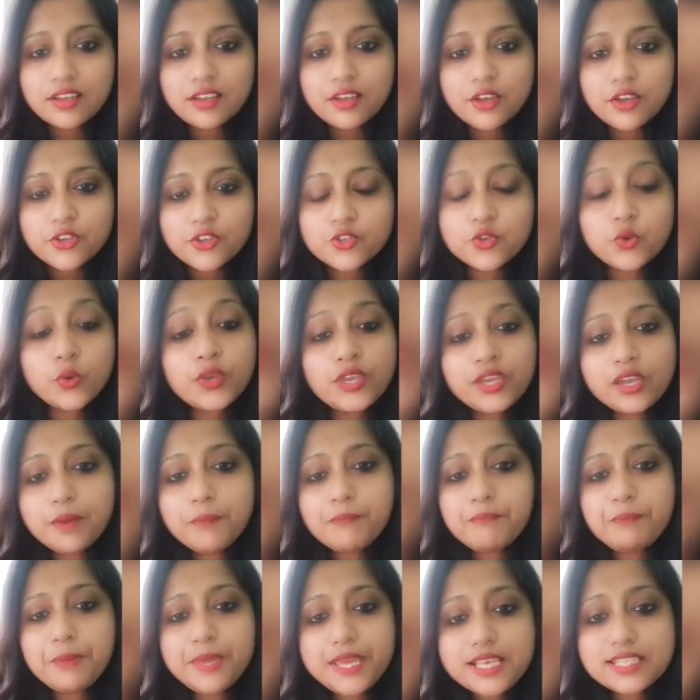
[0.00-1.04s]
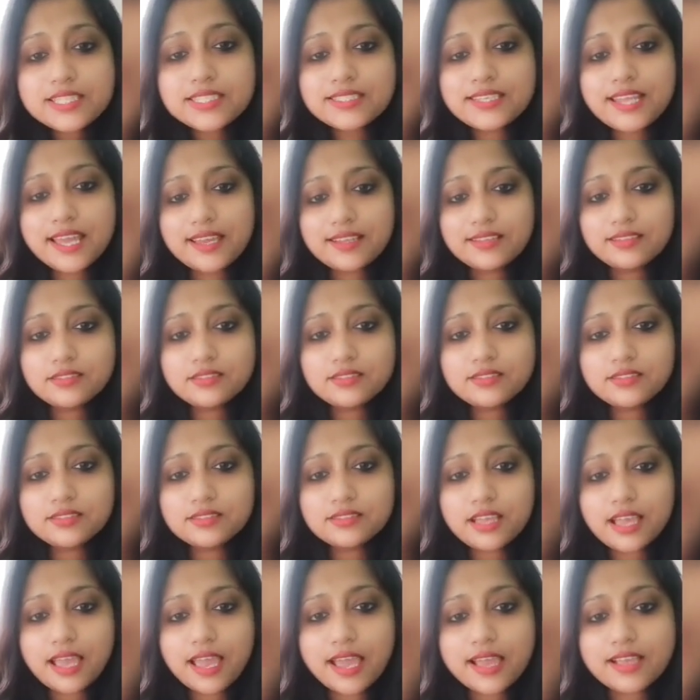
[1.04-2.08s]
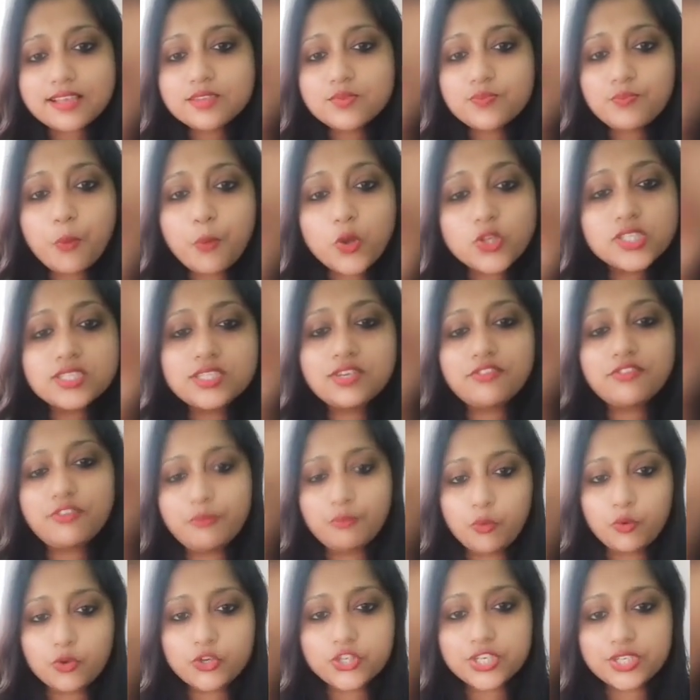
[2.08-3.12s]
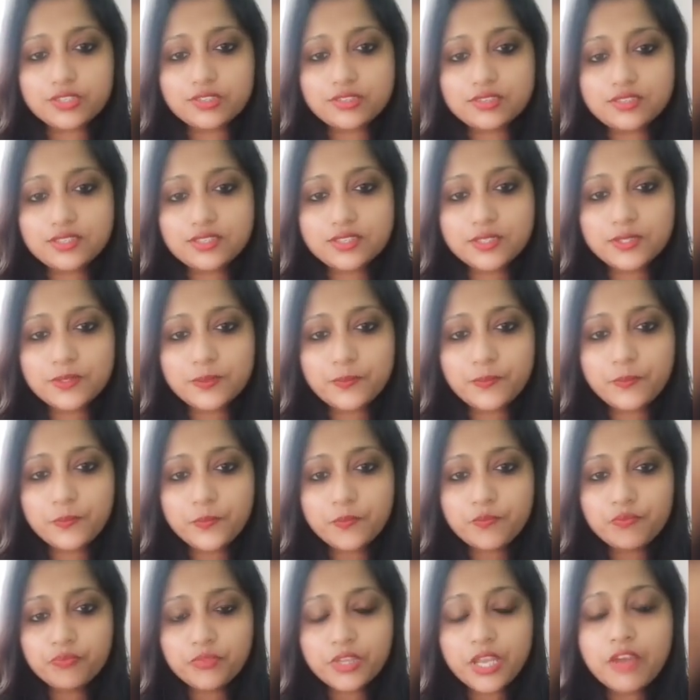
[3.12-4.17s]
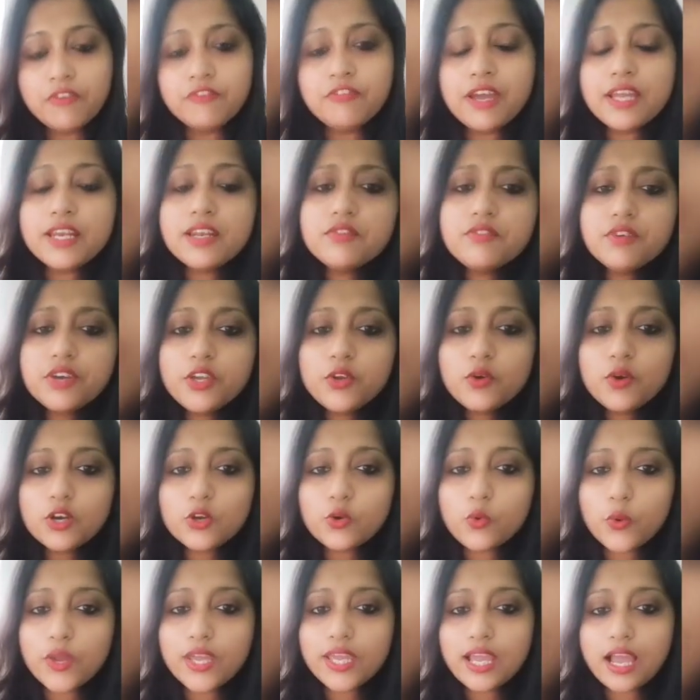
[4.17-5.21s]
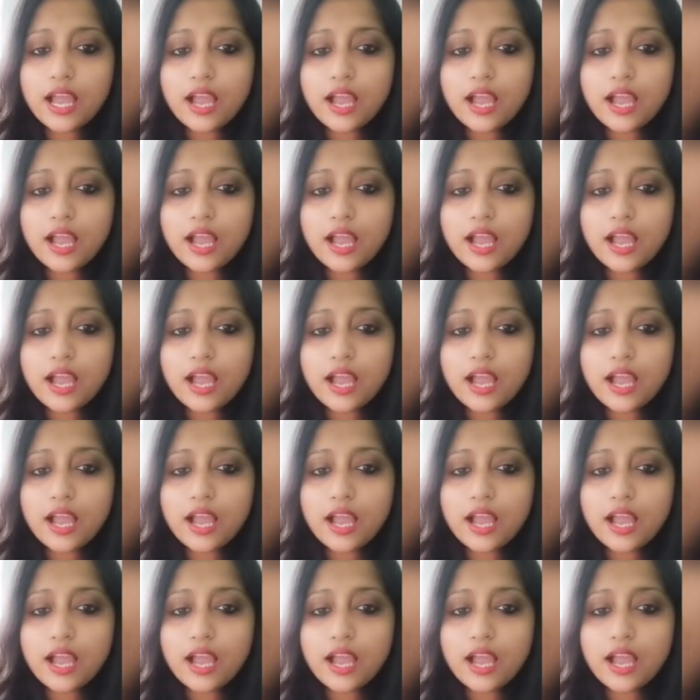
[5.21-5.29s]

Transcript: So here P stands as positive emotions. Whenever you are going